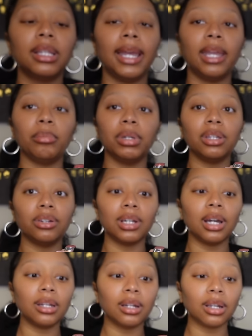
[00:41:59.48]
like, but they're
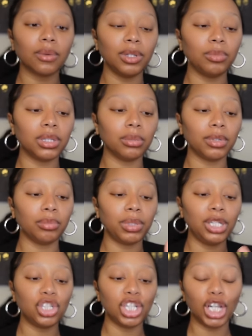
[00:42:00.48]
not dark when you put them on
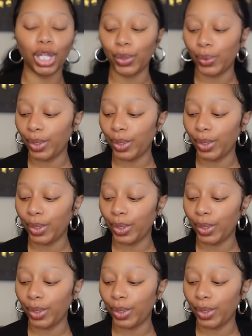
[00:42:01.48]
Peachy Glow.